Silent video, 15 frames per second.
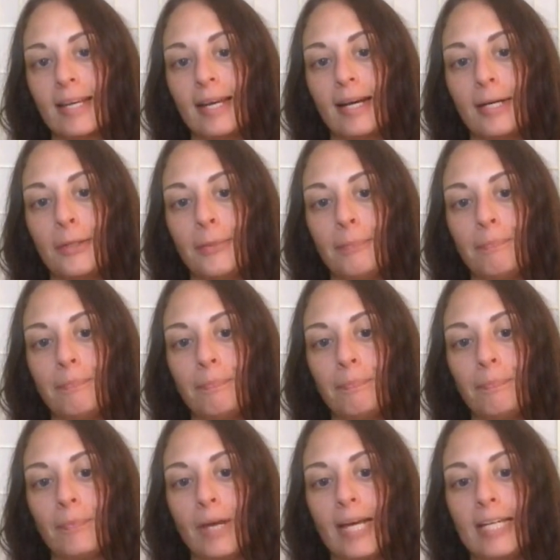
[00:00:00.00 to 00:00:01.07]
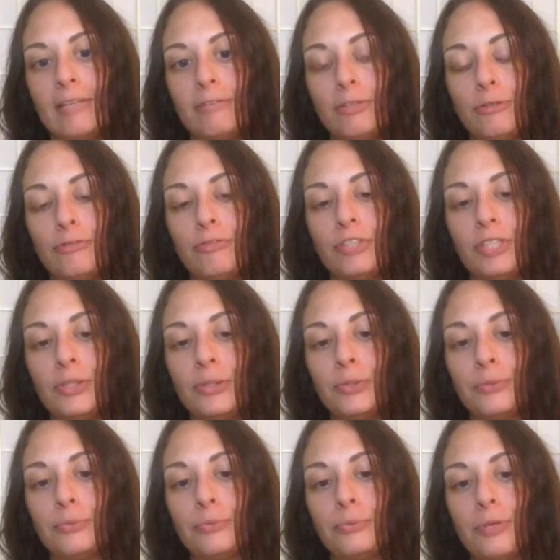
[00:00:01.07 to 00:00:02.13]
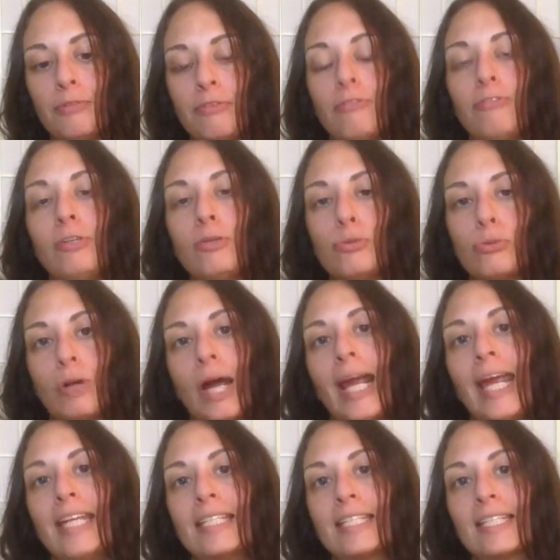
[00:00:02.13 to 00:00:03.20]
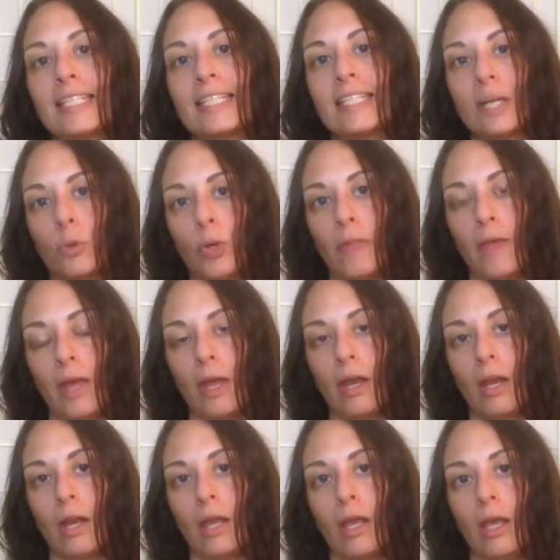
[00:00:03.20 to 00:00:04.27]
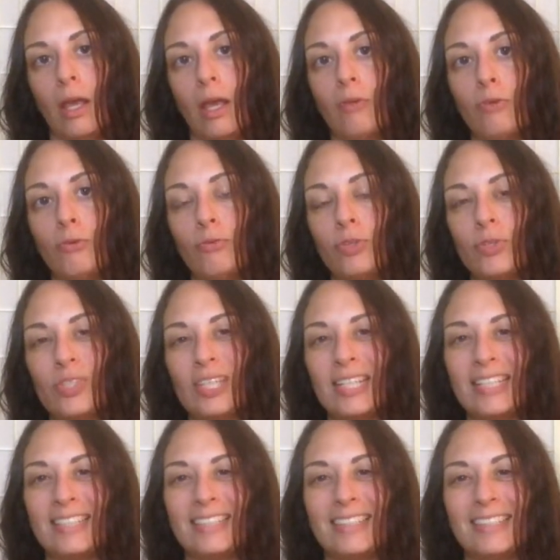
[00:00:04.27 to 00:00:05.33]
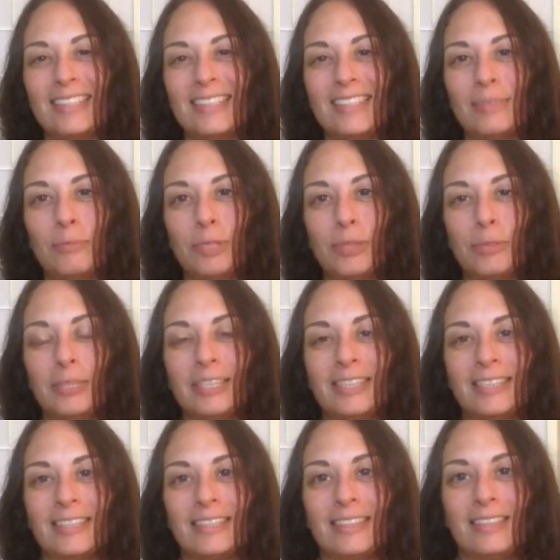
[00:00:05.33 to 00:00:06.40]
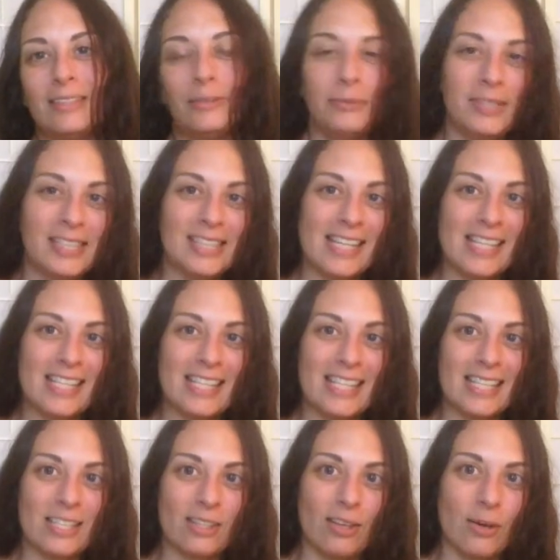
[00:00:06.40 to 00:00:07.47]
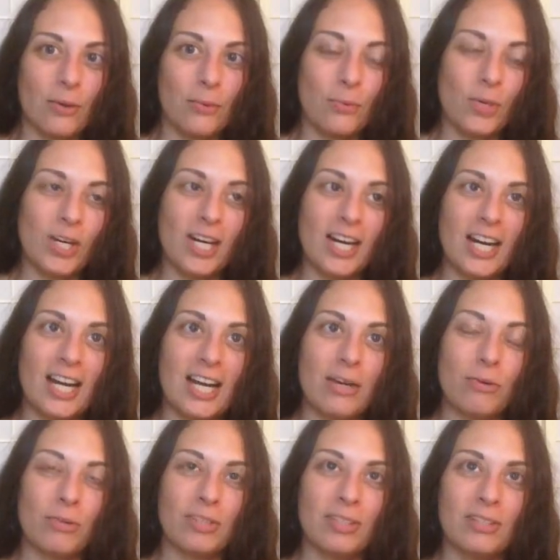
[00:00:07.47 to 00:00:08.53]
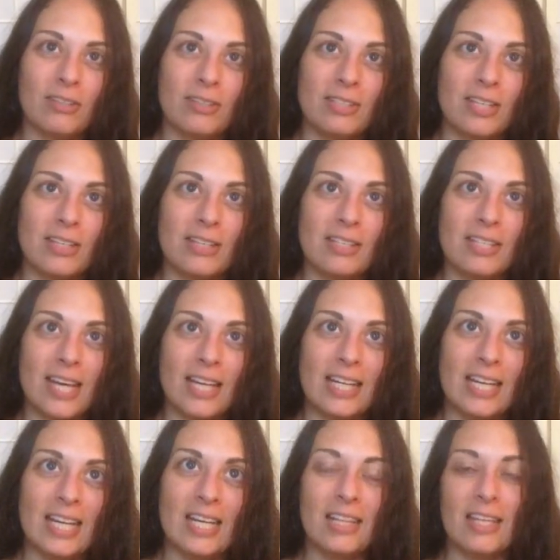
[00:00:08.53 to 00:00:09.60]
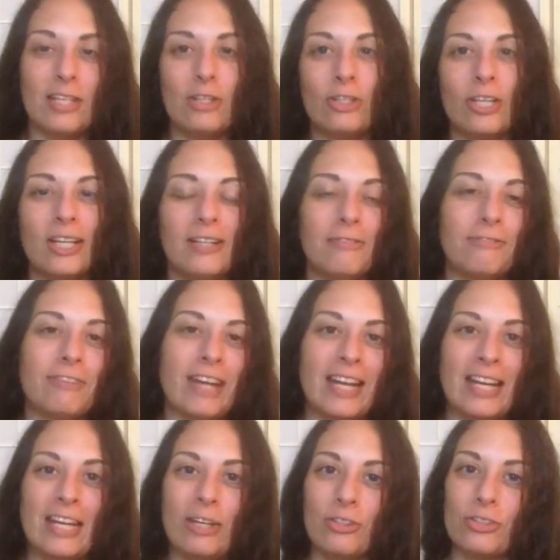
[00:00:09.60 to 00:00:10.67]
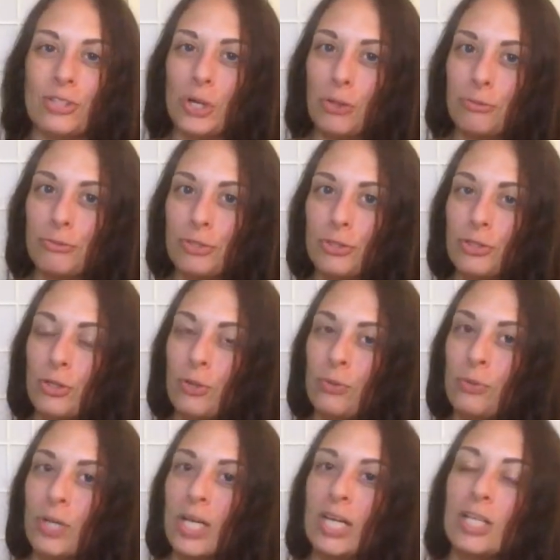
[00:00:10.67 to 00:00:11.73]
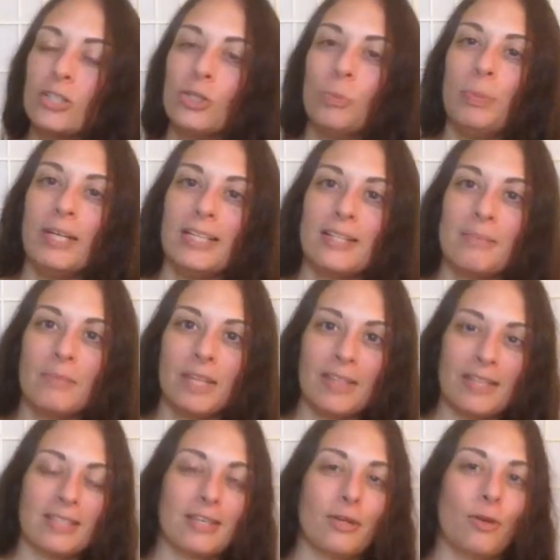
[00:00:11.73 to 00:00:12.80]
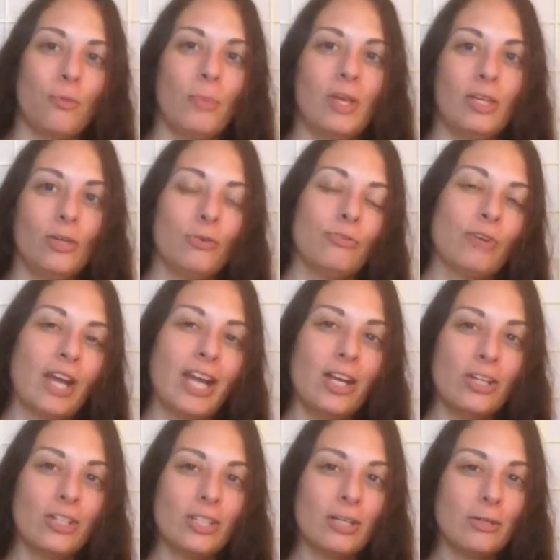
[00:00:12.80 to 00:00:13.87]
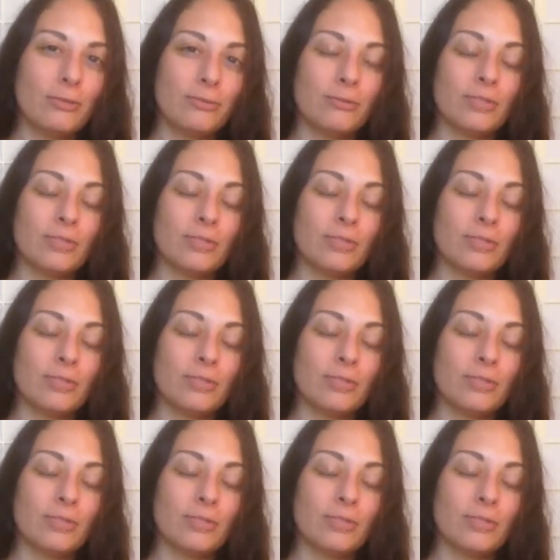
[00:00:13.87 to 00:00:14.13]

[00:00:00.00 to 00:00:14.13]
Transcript: And if it feels right, stick with it. If it feels like, I'm probably not going to do this, this is a lot of work, I don't really understand this technique, then you're kind of fighting yourself. So don't pick something that's going to make you fight yourself.